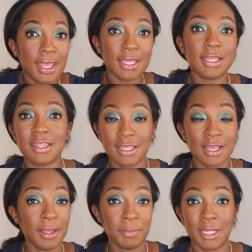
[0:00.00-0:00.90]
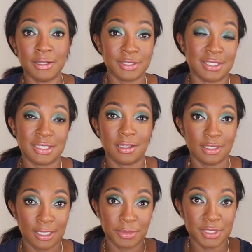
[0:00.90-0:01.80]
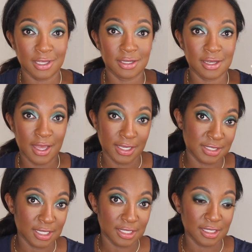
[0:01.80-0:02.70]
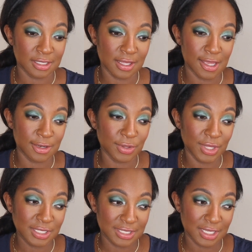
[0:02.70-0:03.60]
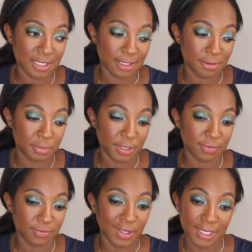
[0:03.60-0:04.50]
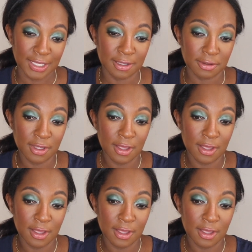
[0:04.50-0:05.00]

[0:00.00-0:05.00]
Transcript: anything I'm allowed to sell on Amazon, I sell it. I know that's like a bit vague,